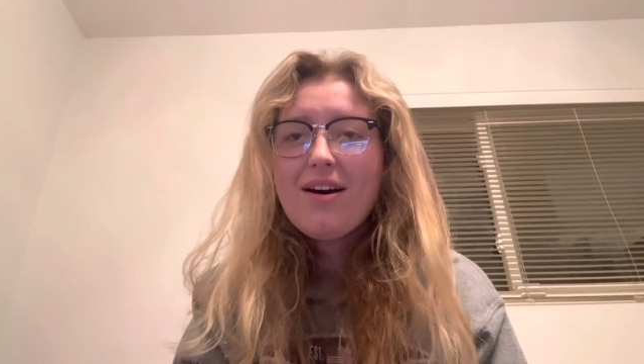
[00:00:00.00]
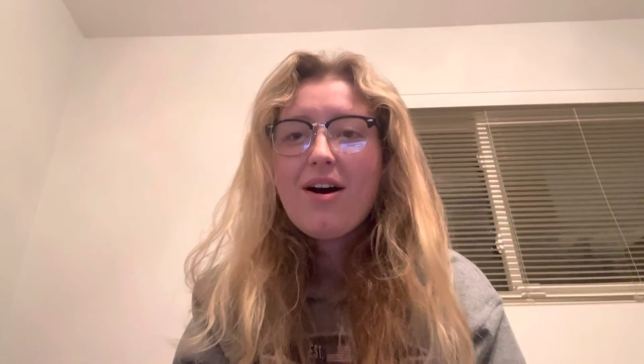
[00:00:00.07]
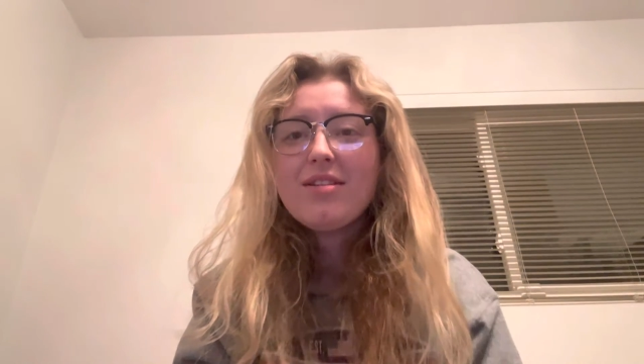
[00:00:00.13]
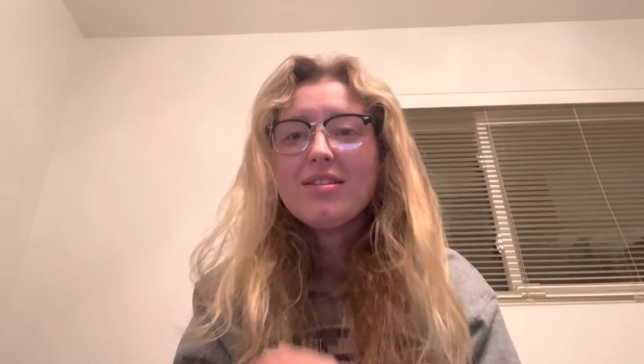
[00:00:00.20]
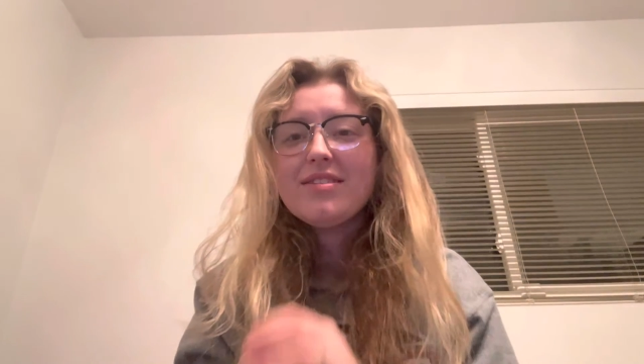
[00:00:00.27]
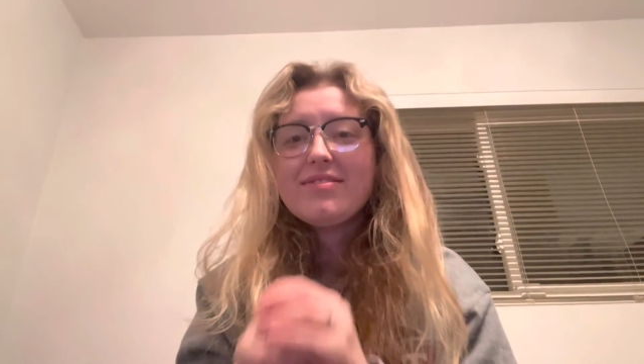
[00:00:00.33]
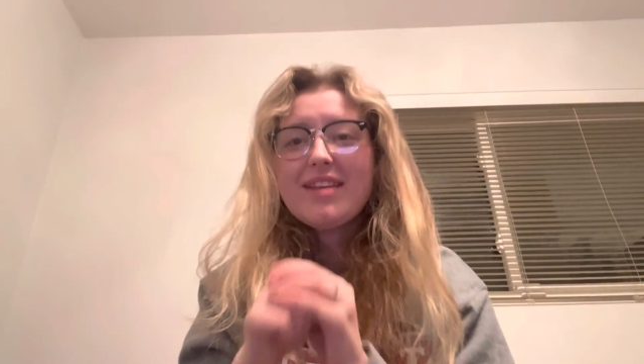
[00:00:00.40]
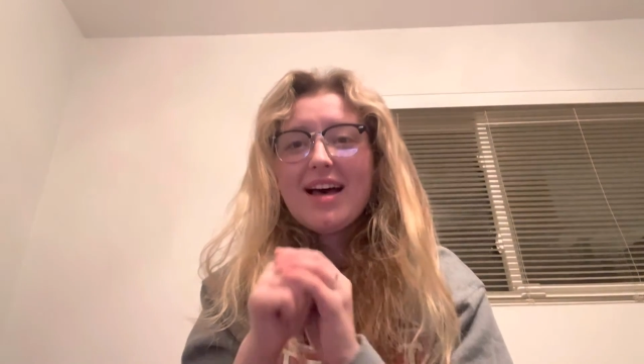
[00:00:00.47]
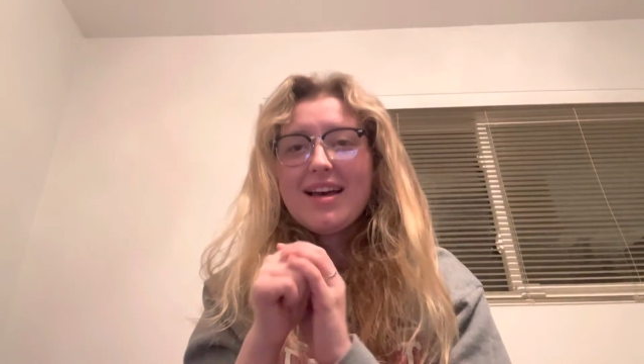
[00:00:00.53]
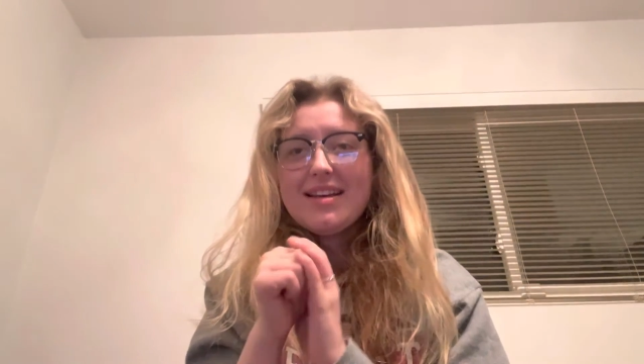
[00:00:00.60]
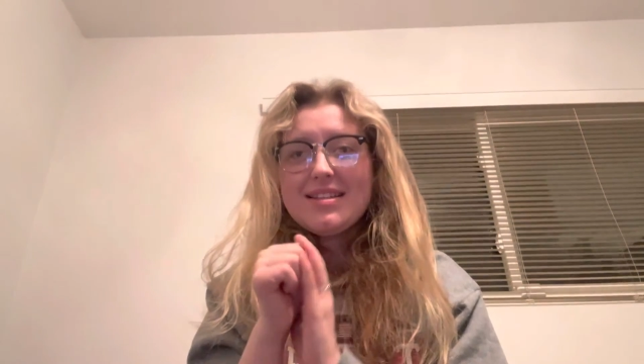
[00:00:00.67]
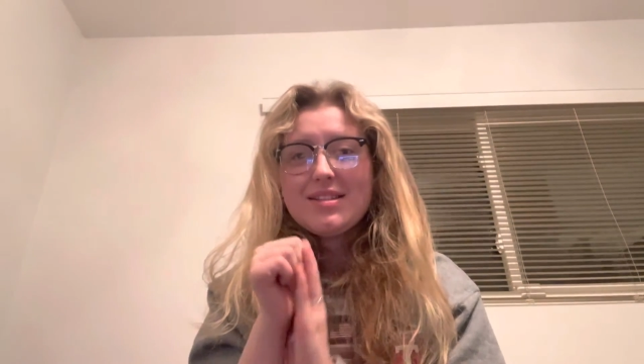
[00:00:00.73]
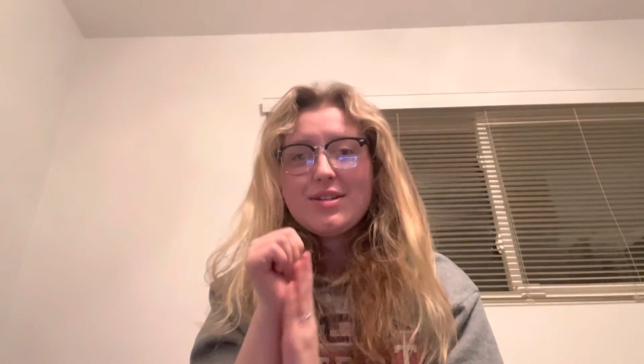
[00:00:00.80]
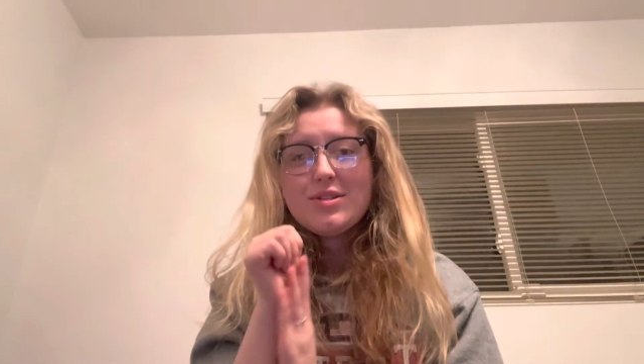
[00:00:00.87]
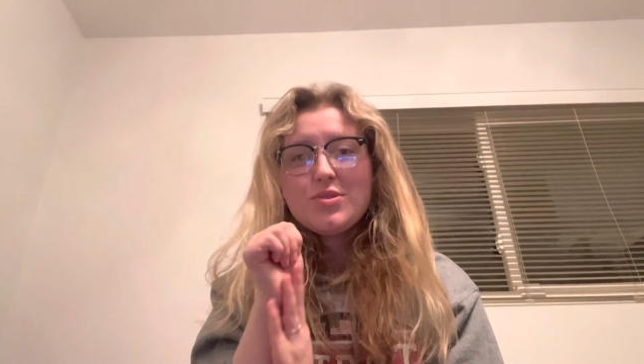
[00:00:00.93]
All of that
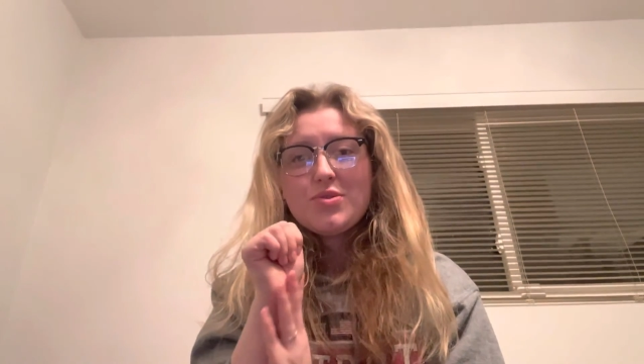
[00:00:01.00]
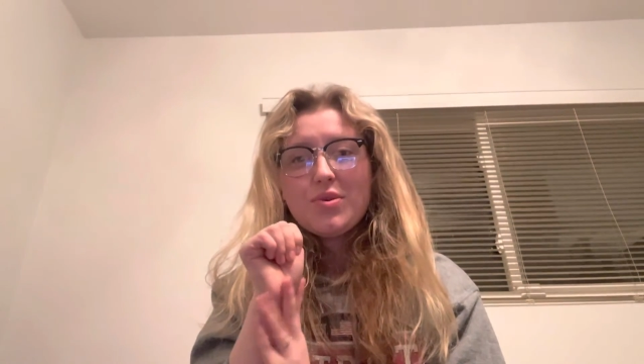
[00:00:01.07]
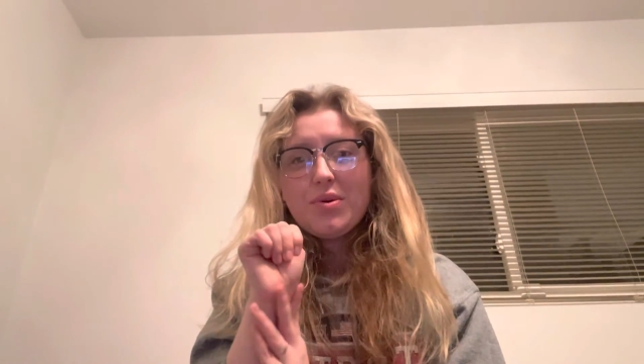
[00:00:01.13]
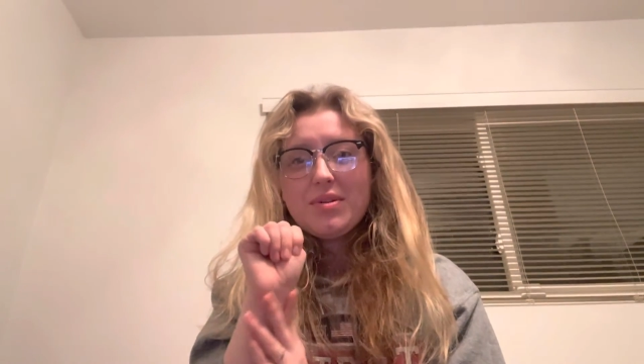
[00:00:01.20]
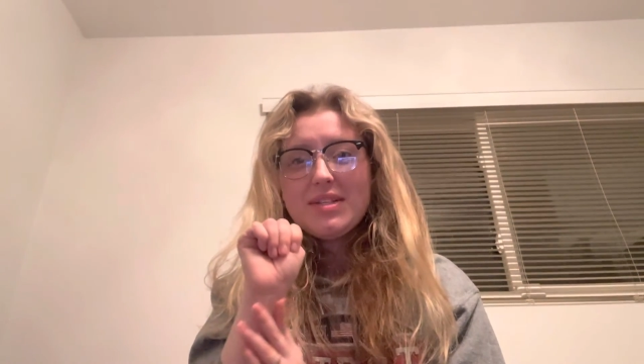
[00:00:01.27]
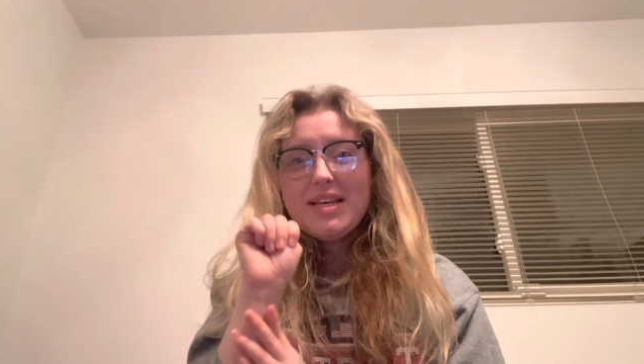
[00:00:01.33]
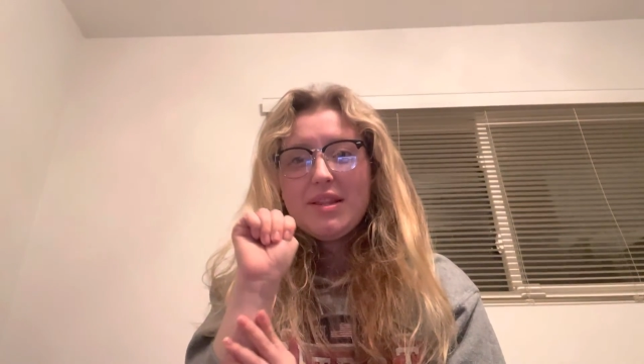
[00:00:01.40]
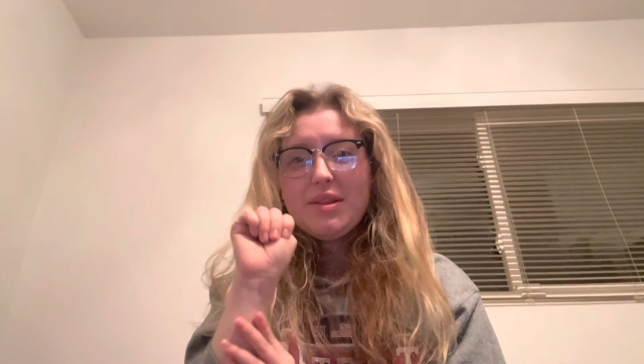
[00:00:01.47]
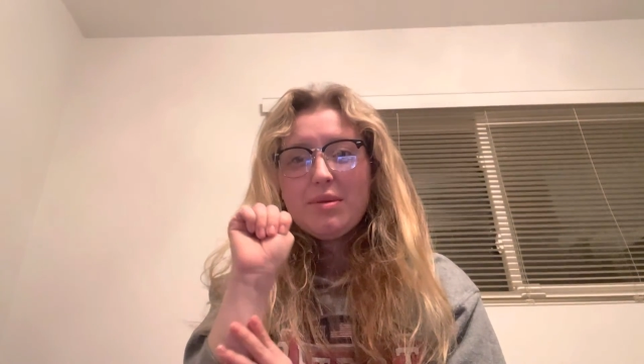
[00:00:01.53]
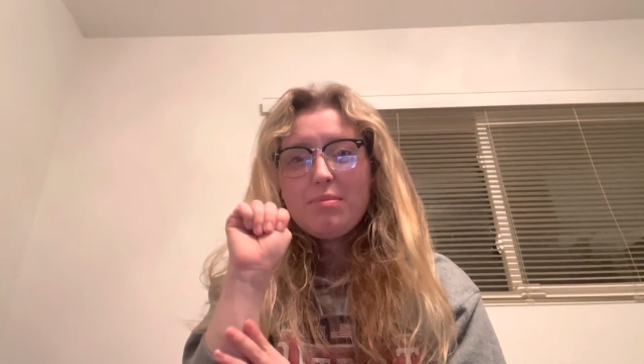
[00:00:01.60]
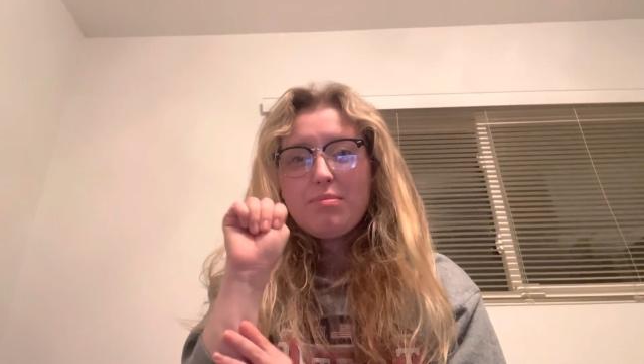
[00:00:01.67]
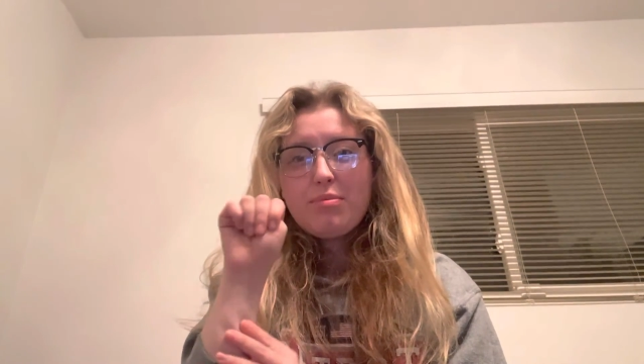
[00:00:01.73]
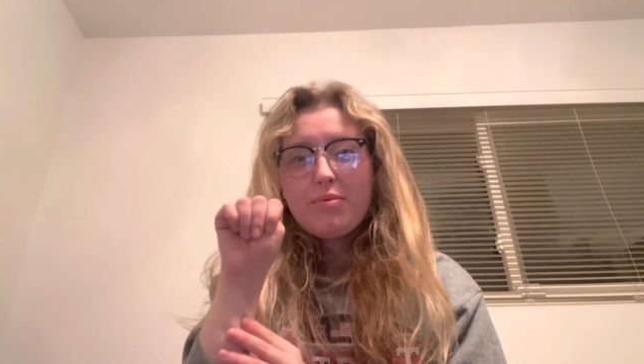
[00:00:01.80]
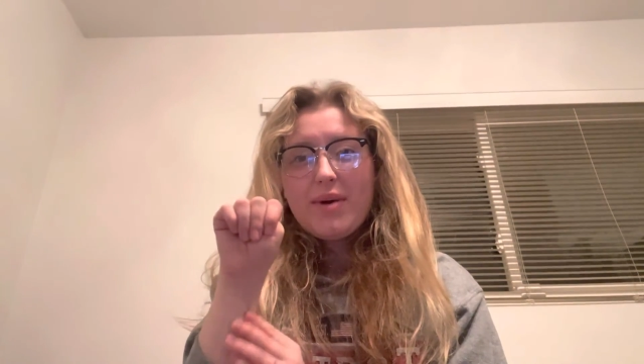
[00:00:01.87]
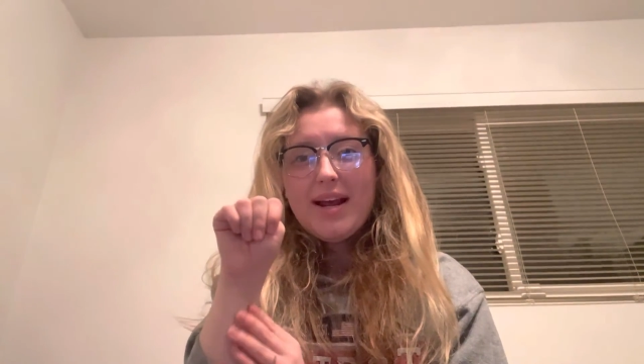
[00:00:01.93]
is controlled in the
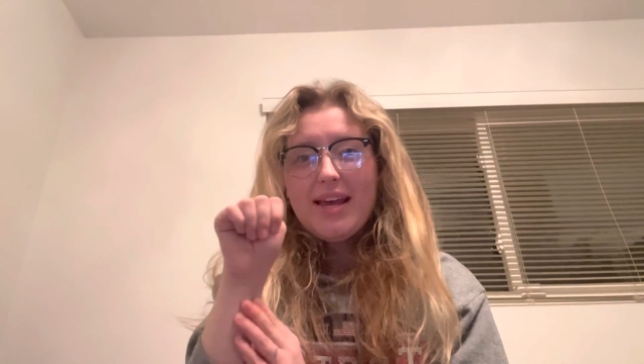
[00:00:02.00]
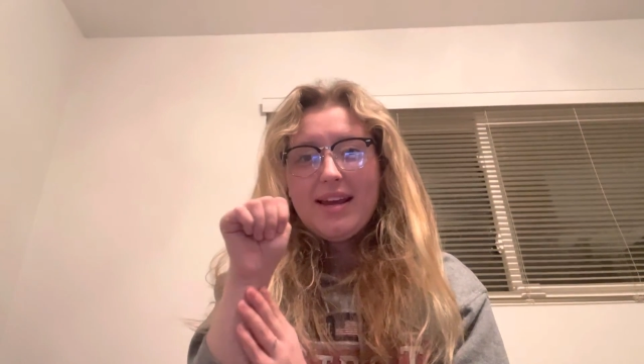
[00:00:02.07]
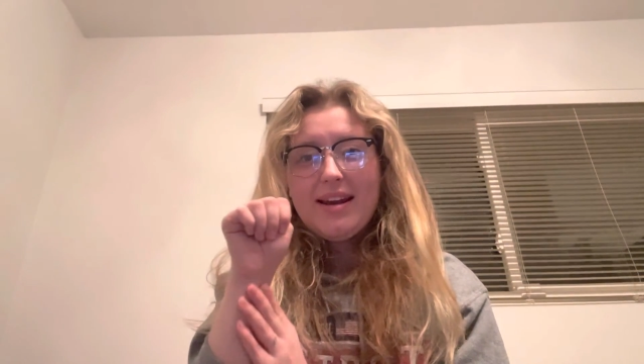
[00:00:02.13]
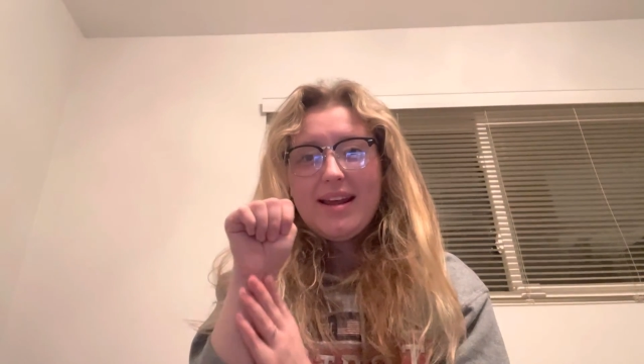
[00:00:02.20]
brain,